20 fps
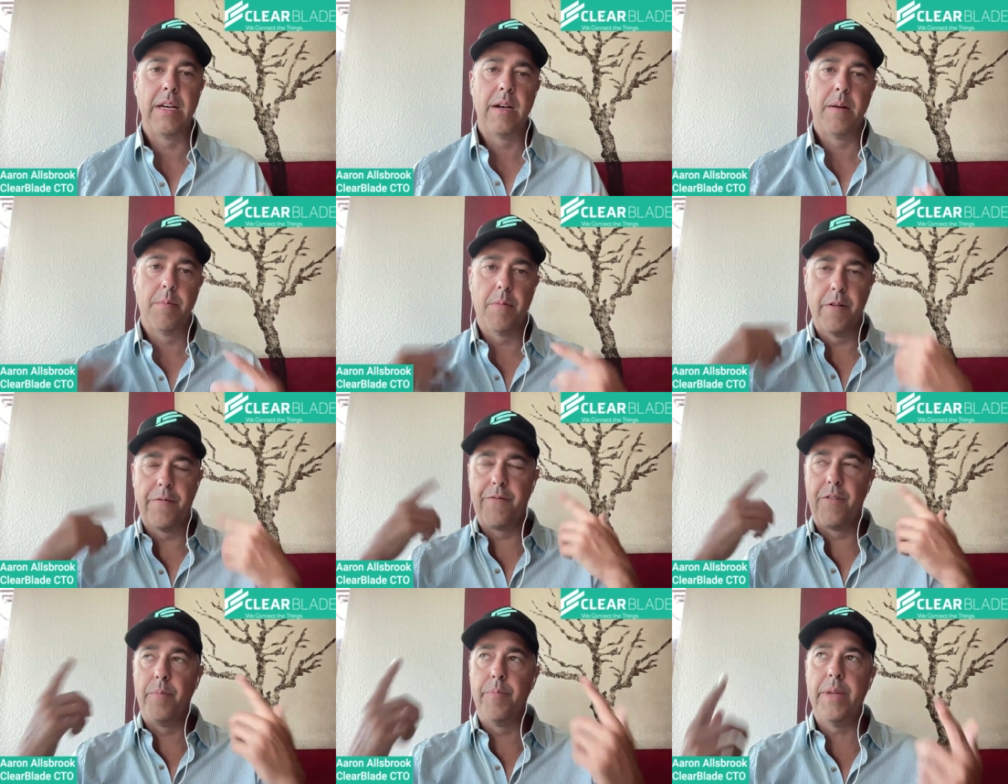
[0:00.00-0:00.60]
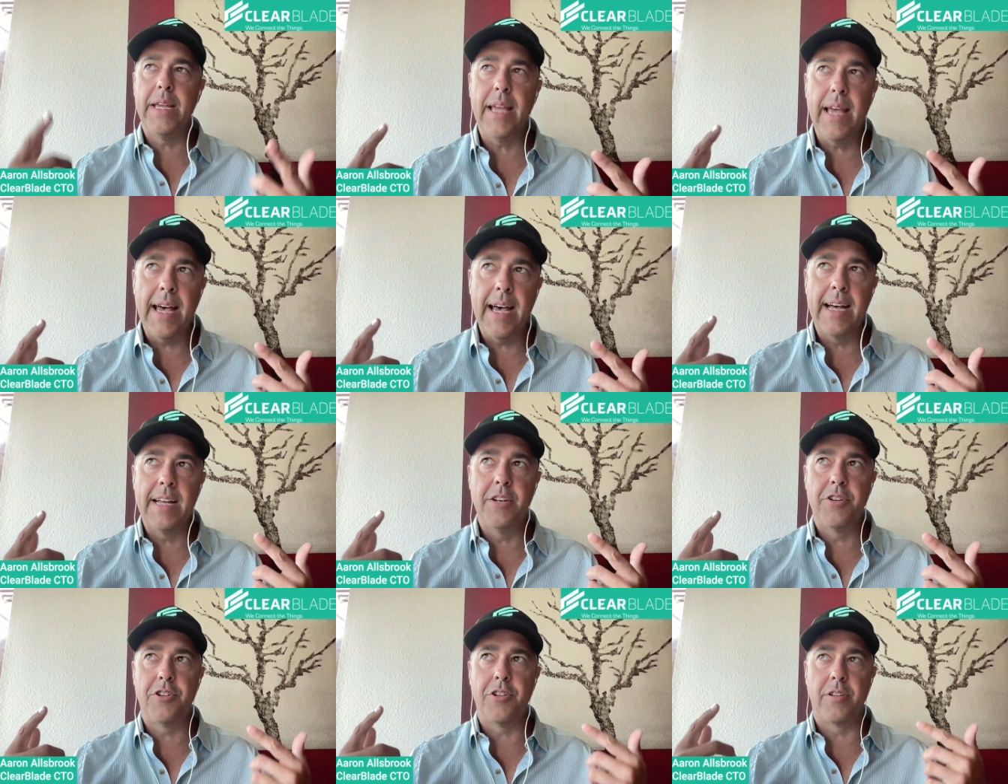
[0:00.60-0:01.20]
But for me,
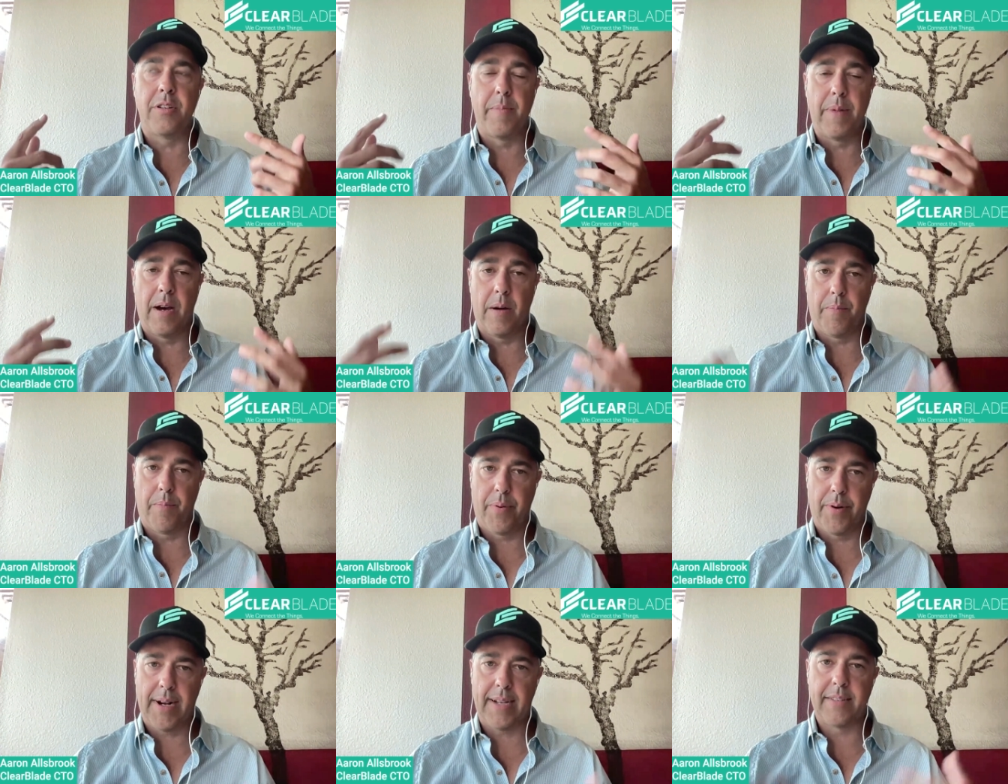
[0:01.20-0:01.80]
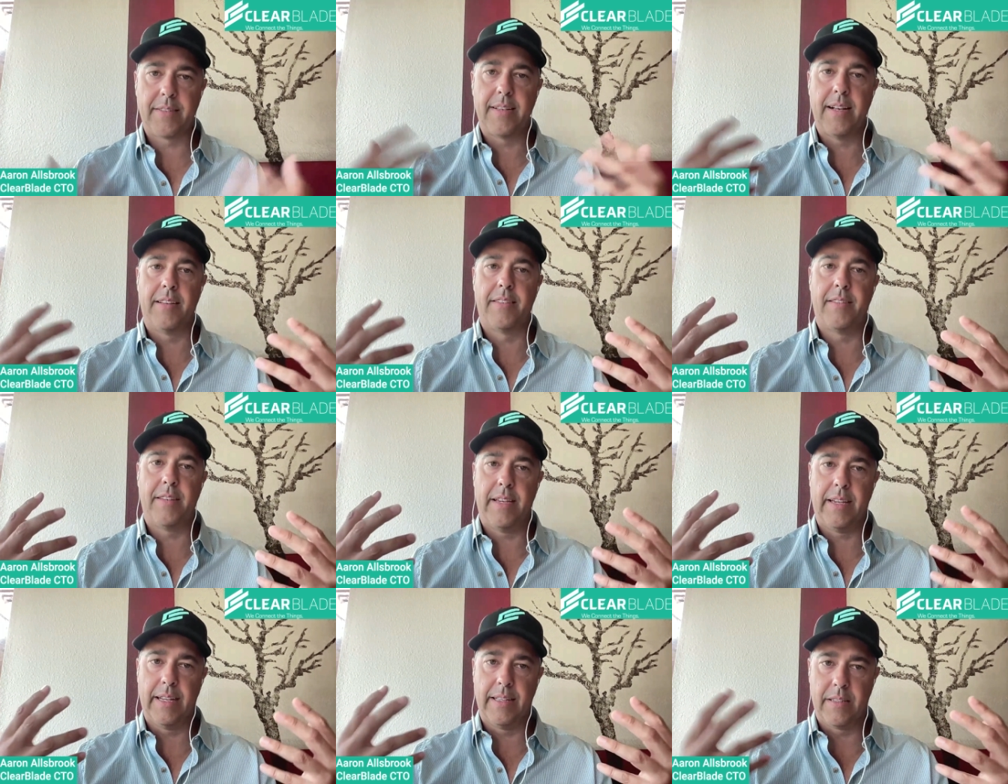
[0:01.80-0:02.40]
Edge is about
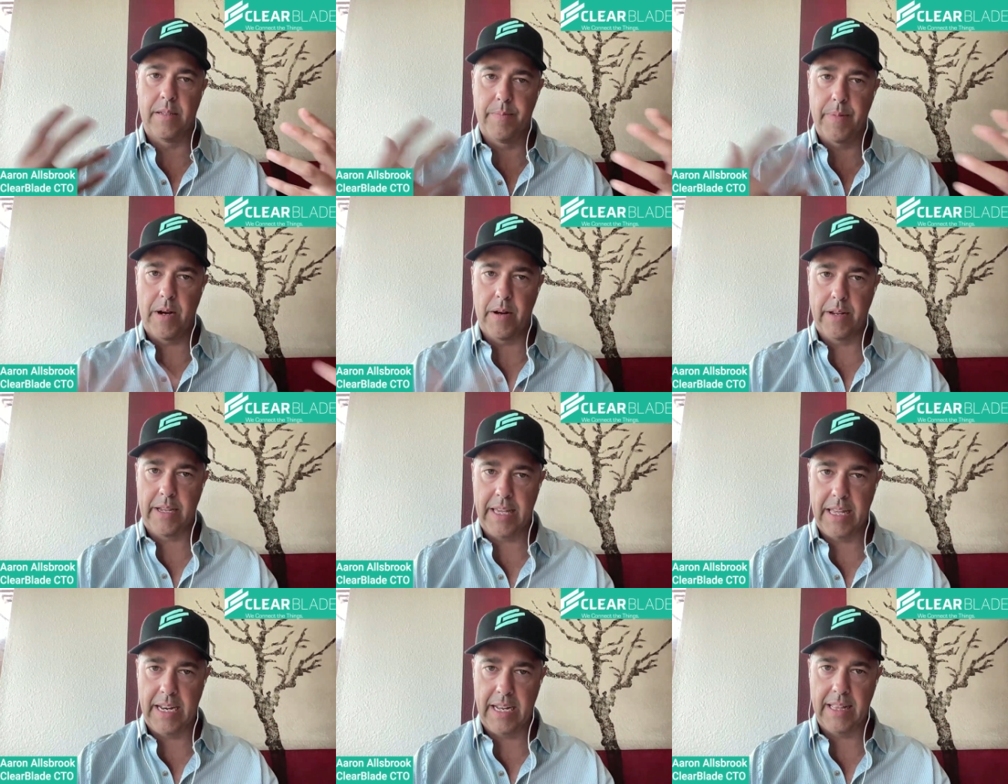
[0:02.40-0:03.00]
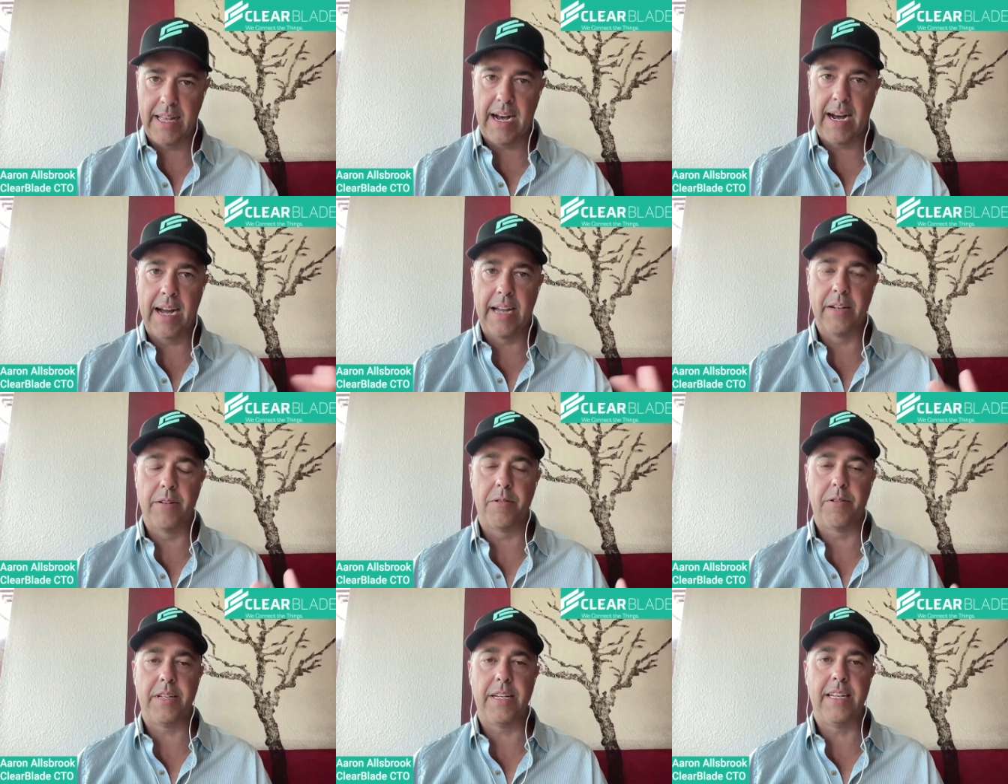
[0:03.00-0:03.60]
processing. It's about getting the
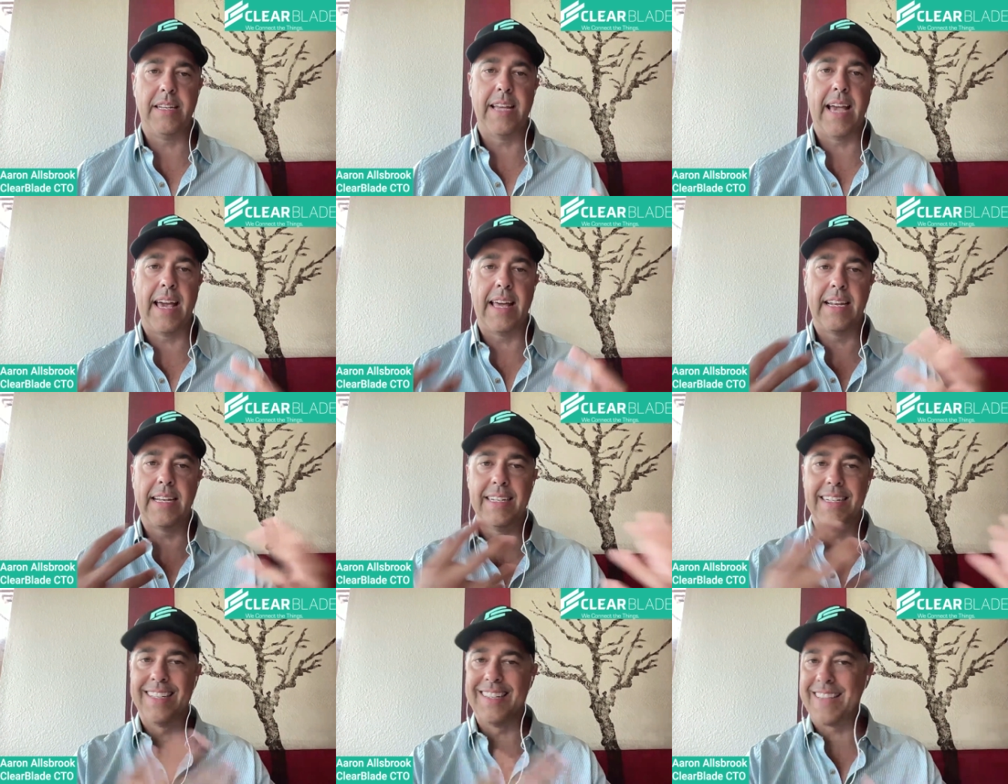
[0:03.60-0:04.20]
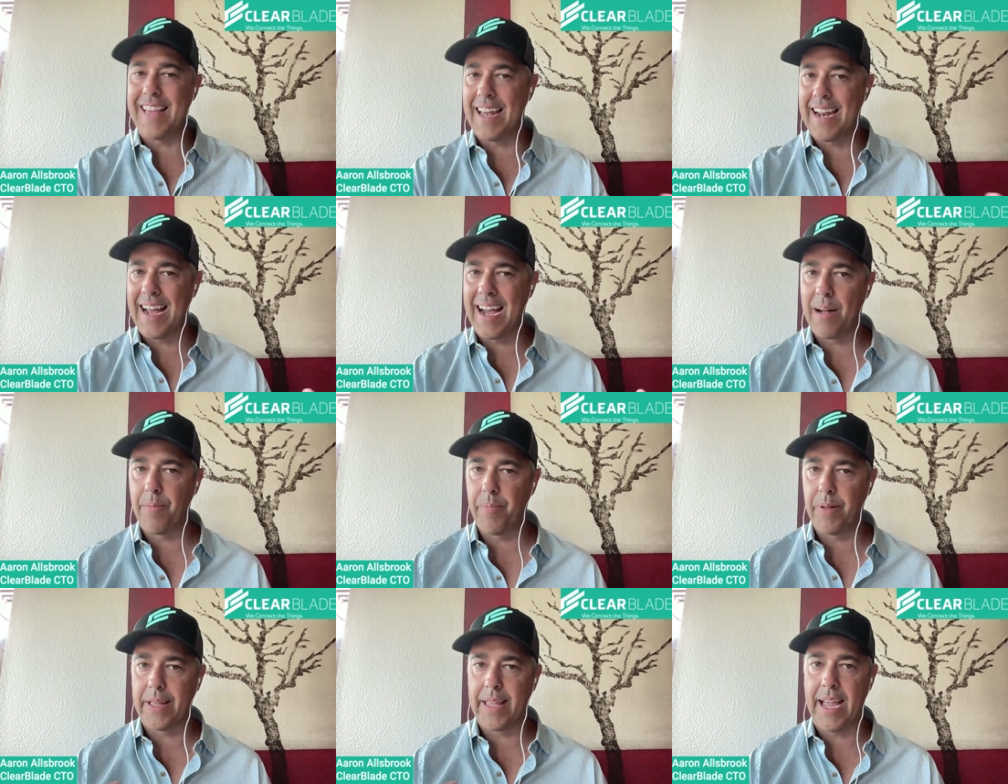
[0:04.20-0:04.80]
IoT data. It's that
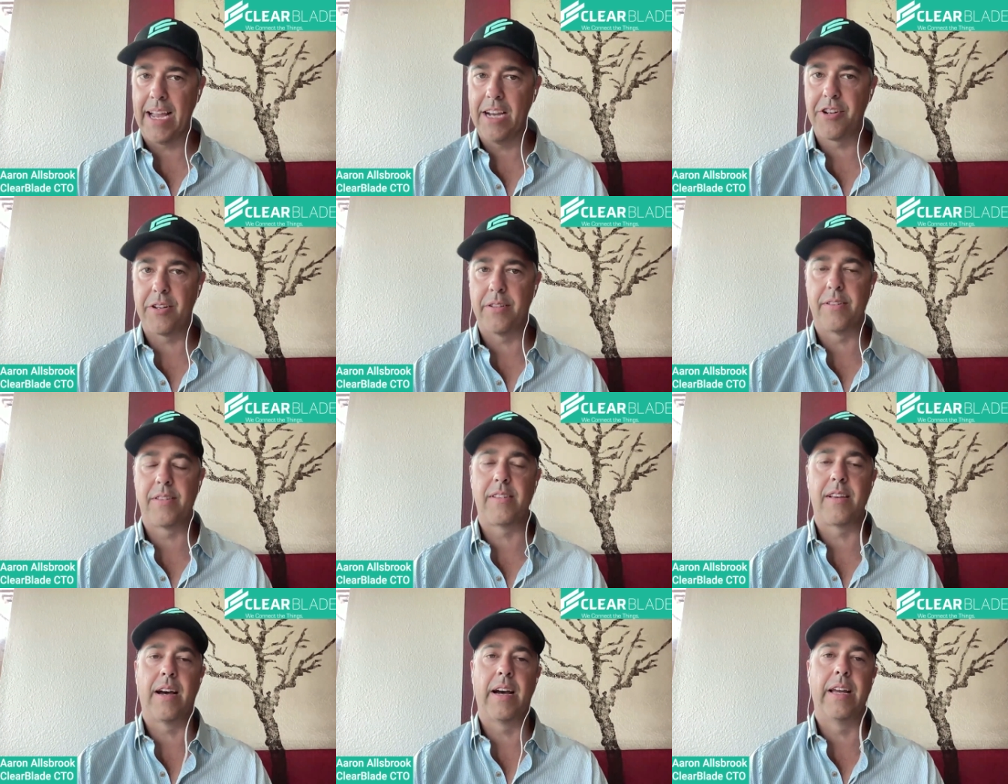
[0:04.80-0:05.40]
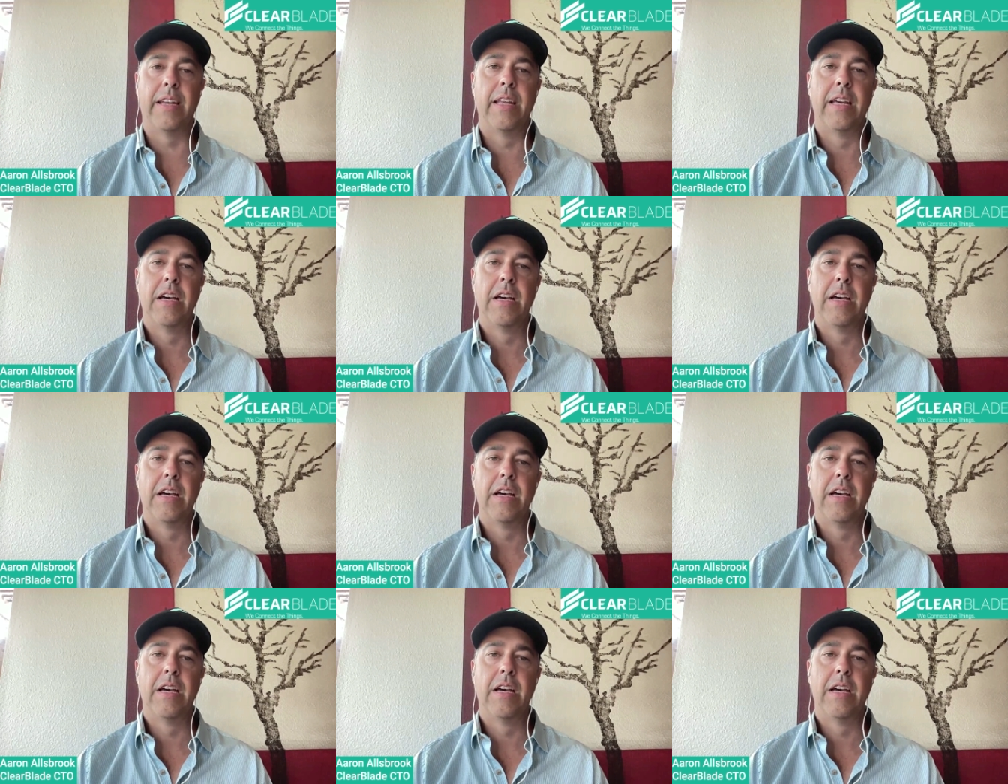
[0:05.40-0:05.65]
application side.